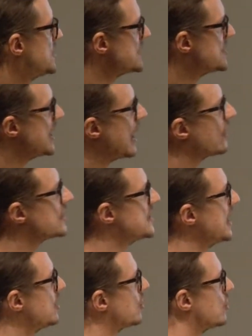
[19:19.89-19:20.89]
Jesse
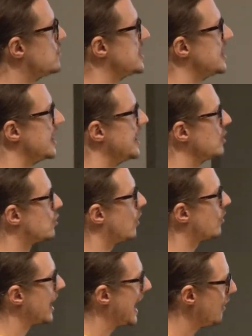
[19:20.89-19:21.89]
Alexander, who didn't hit
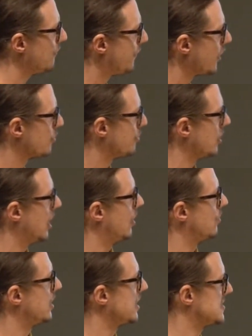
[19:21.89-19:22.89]
quota, how far
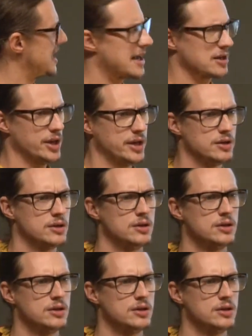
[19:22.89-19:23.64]
below? Exactly.